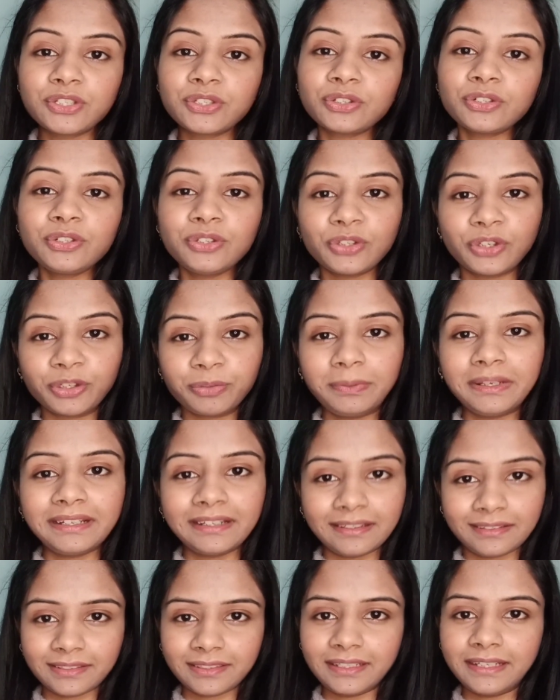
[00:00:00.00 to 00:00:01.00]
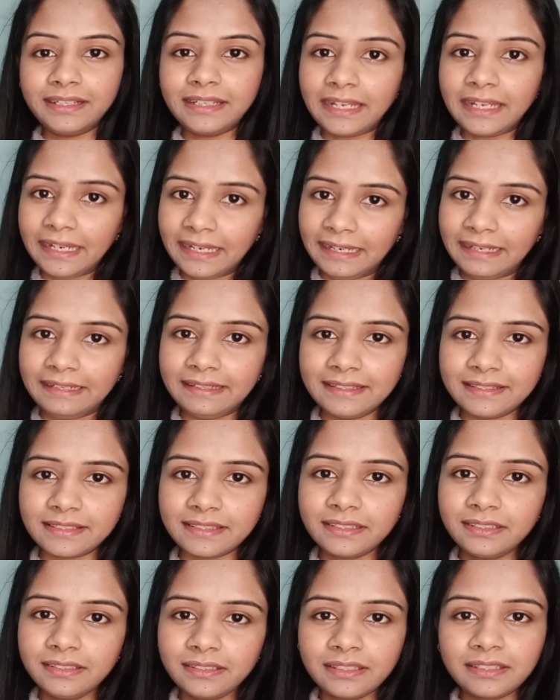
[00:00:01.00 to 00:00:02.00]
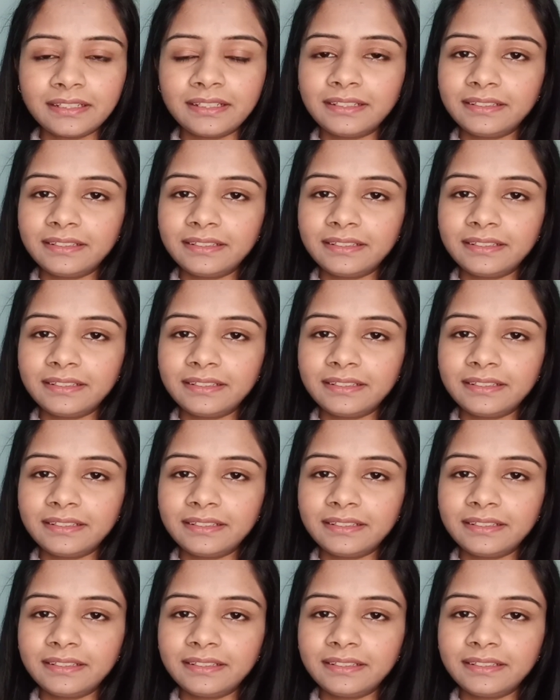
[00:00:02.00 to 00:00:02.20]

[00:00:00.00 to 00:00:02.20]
should not be greater than 8 digit.